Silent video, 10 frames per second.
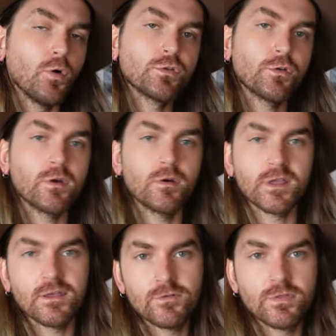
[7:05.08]
also going
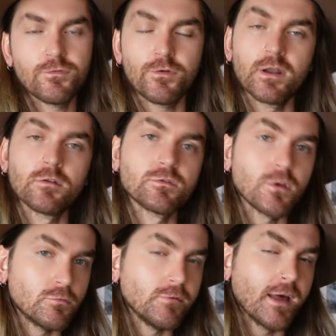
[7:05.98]
to give it the fragrance
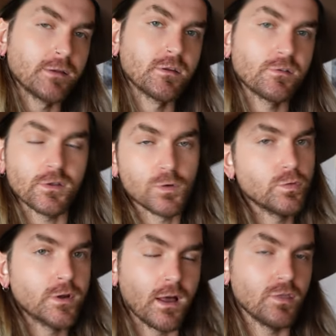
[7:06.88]
a roundness that it
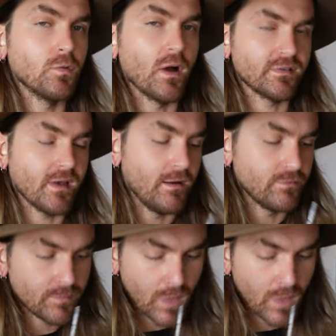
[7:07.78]
wouldn't otherwise have.